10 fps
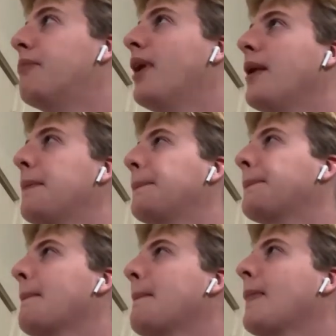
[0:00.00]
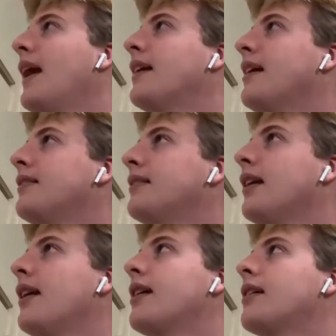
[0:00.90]
But I guess
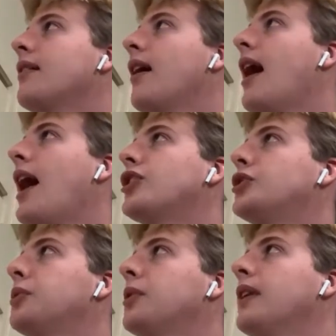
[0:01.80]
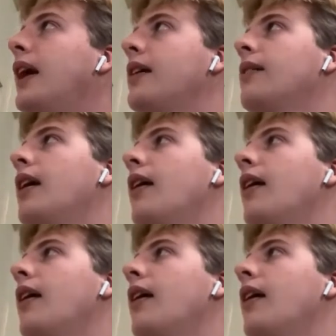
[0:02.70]
like actual like